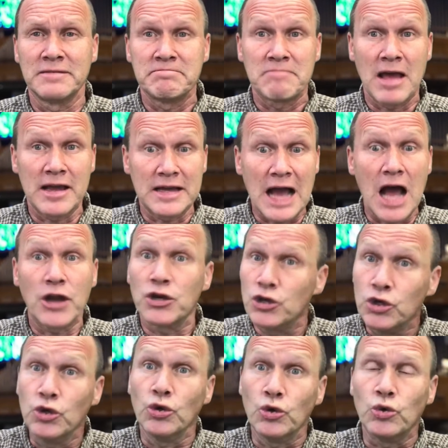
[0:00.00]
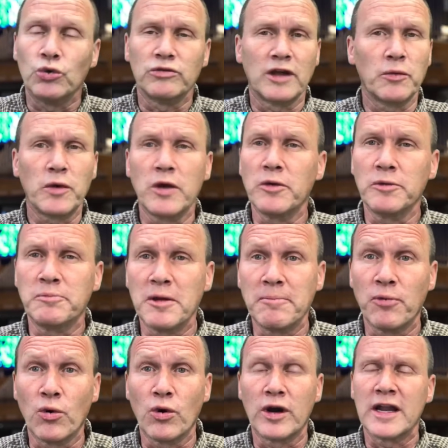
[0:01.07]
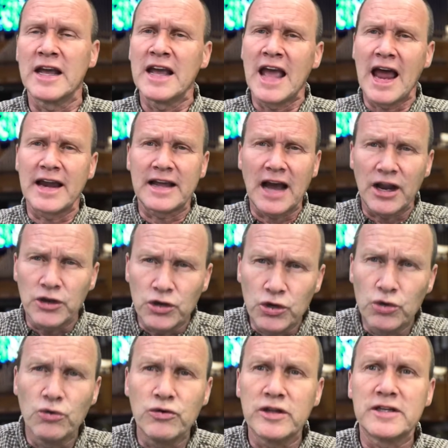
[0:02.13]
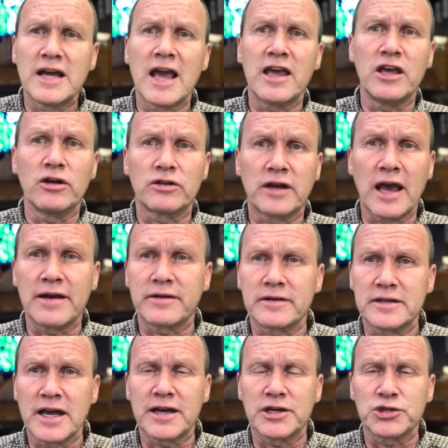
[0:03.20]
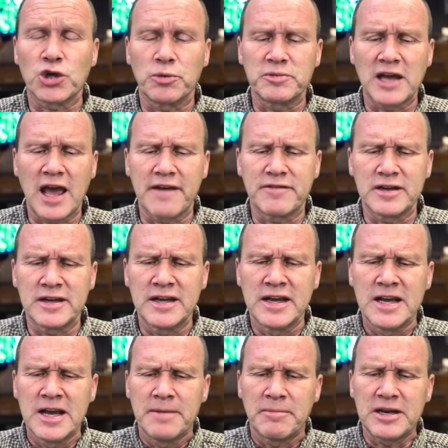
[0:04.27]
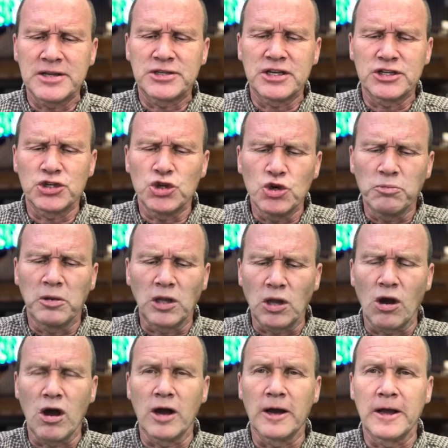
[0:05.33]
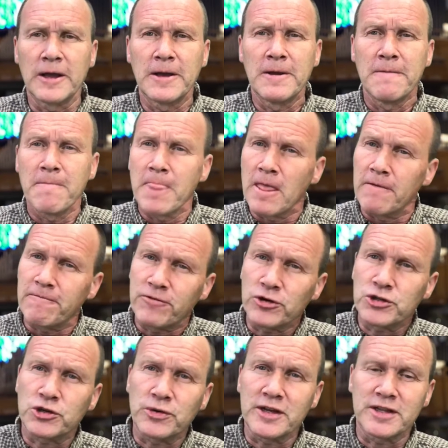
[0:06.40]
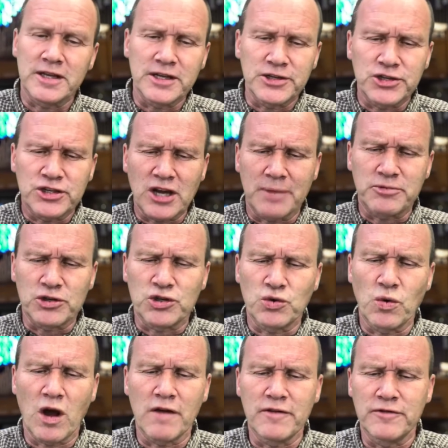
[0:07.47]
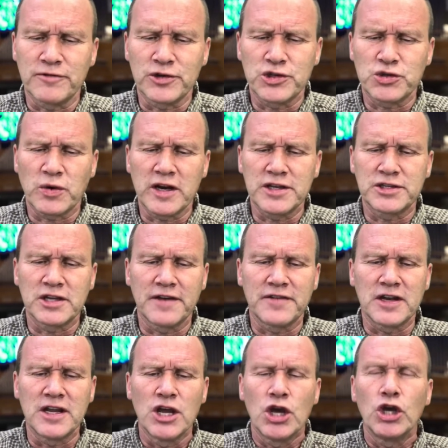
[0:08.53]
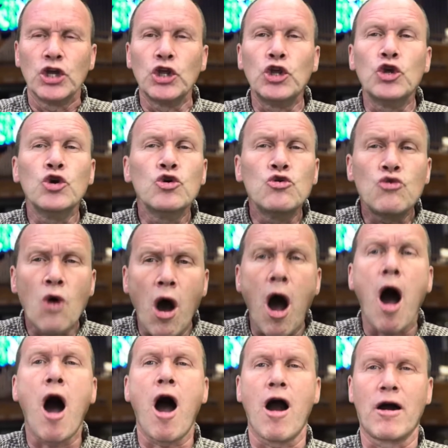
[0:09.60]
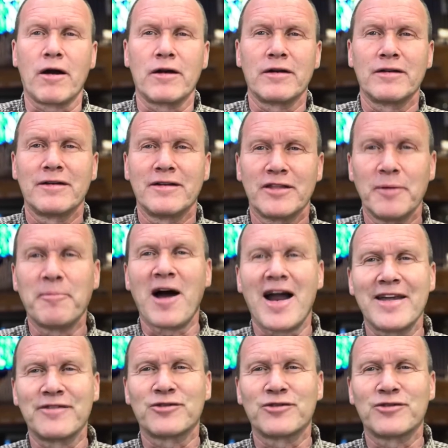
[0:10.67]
And God knew that we would be born, and God knew the day he'll take us home to heaven. But he says, you belong. 1 Corinthians chapter 12 and verse 27, you are the body of